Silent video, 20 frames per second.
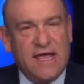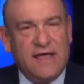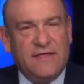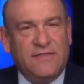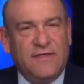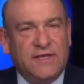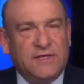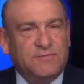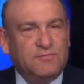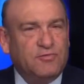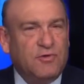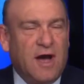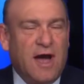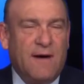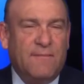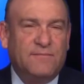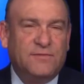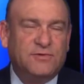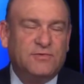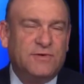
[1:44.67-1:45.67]
these
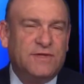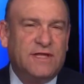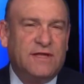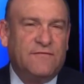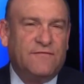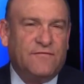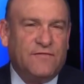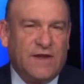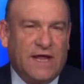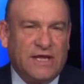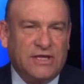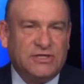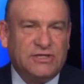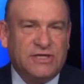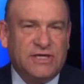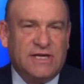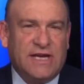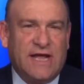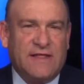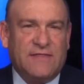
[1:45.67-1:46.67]
problems with
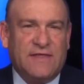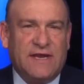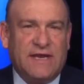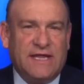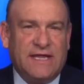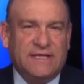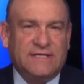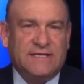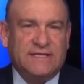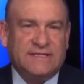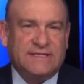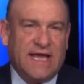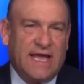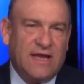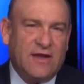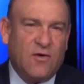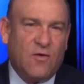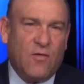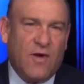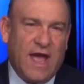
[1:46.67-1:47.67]
inflation and the need to
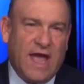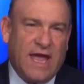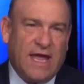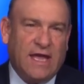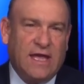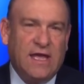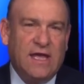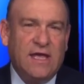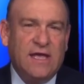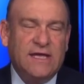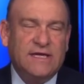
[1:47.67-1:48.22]
take away